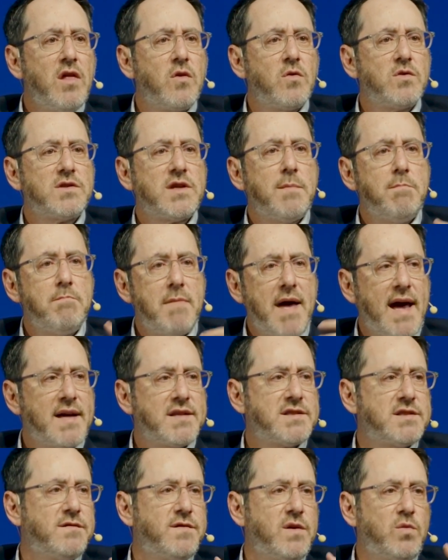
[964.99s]
There is a
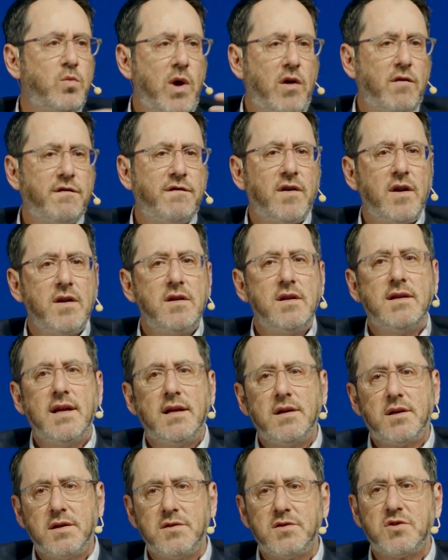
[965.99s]
massive and well-funded
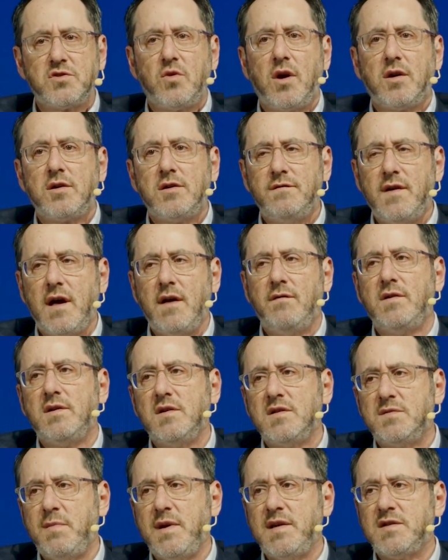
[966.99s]
and constructive
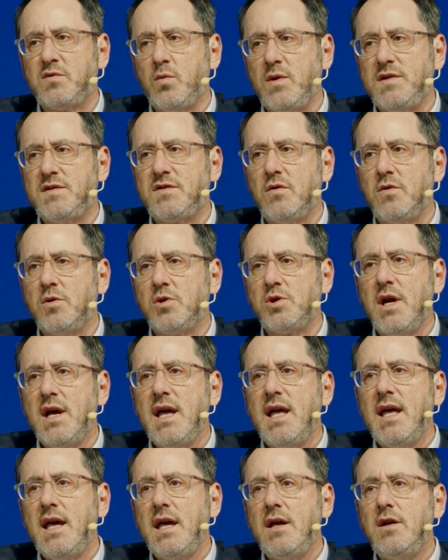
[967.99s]
evidence-based research
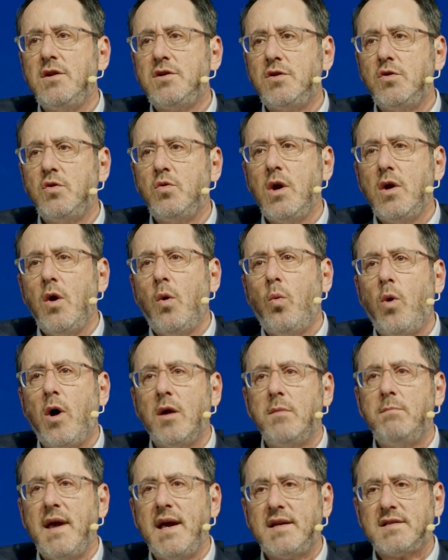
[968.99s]
into
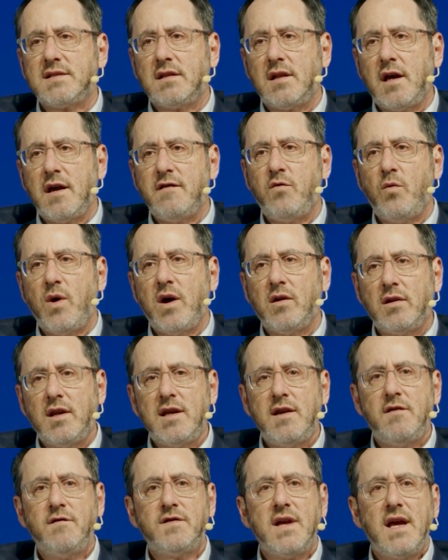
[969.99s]
what makes a life well
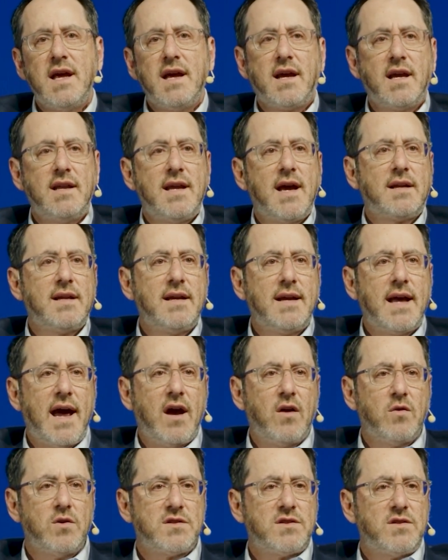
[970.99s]
lived, connecting
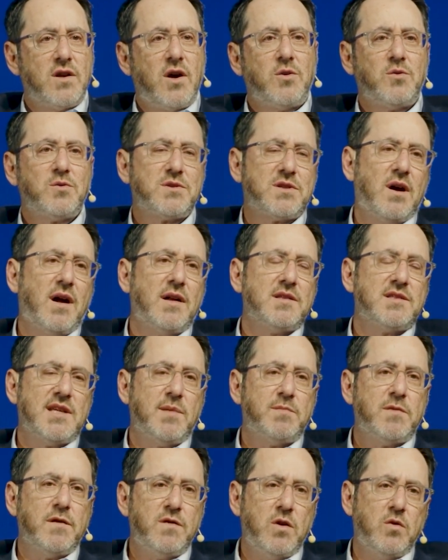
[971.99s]
Aristotle's
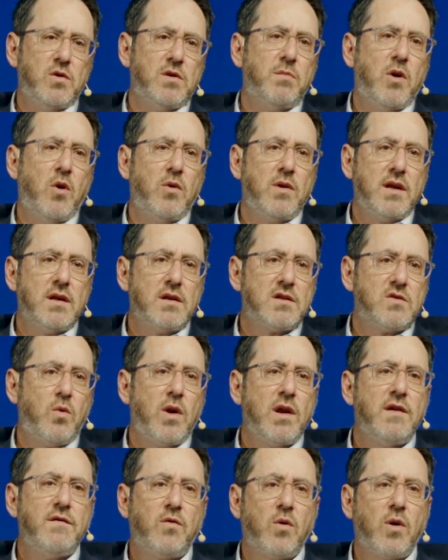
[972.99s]
concept of eudaimonia
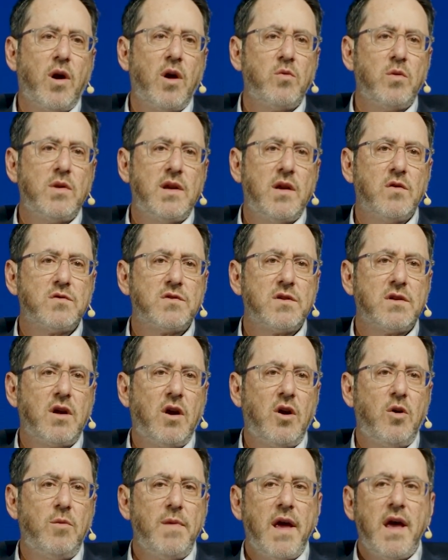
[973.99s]
2,400 years
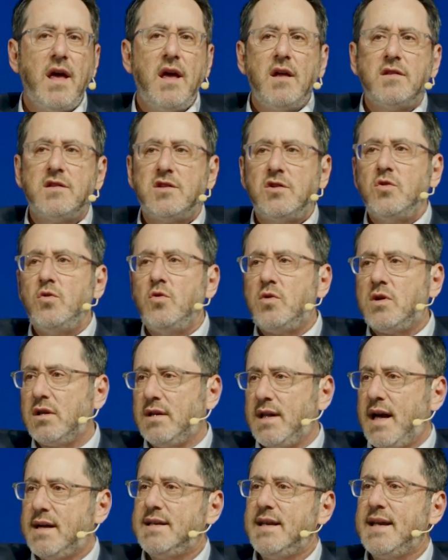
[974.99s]
ago to
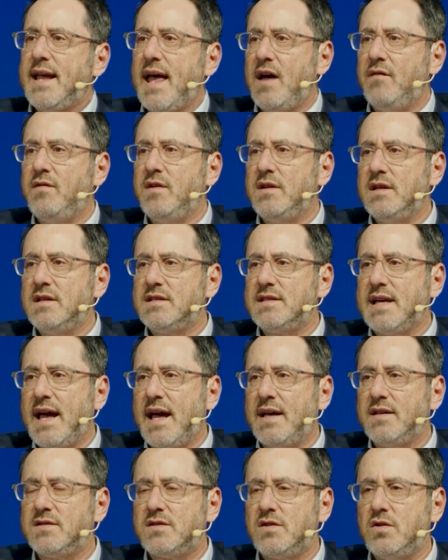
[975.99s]
collecting evidence
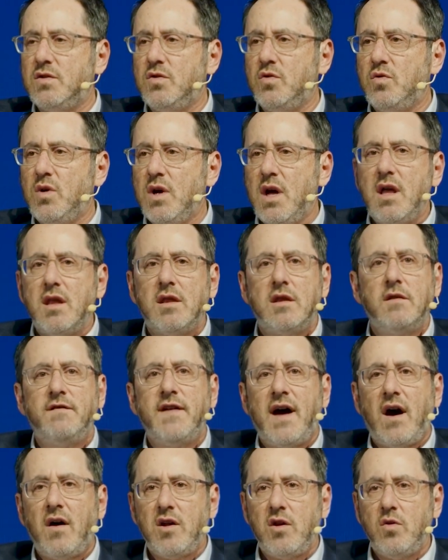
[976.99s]
as to the
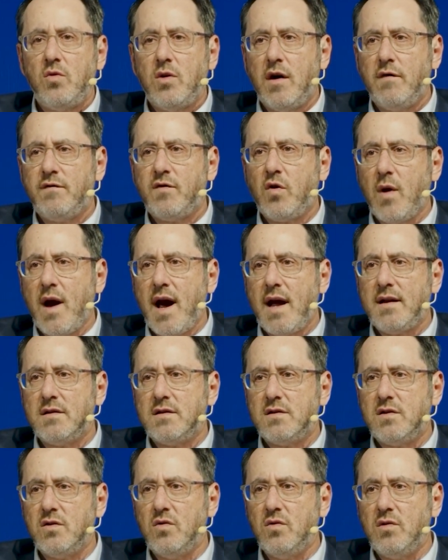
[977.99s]
value of
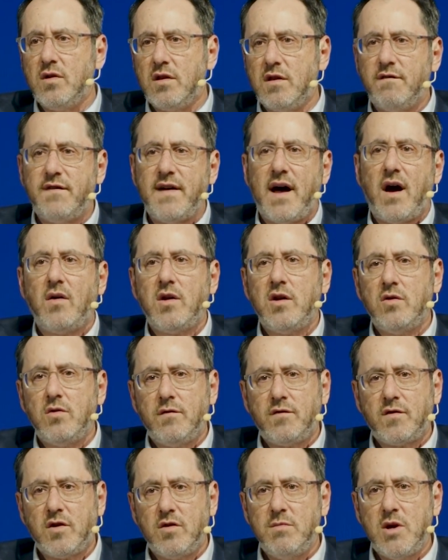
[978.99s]
gratitude, the value
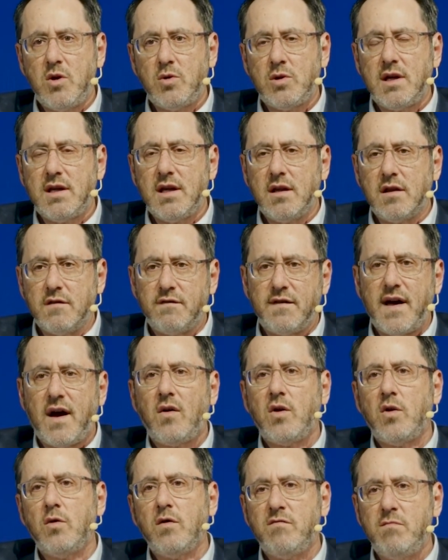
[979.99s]
of community, the
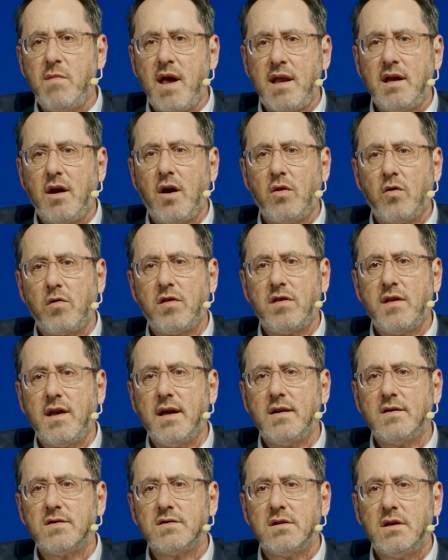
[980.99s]
value of many other
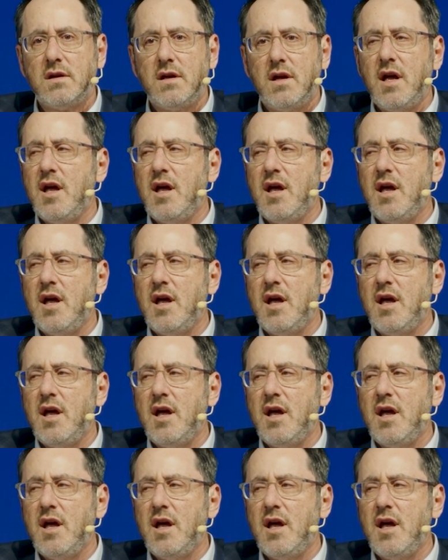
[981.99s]
things.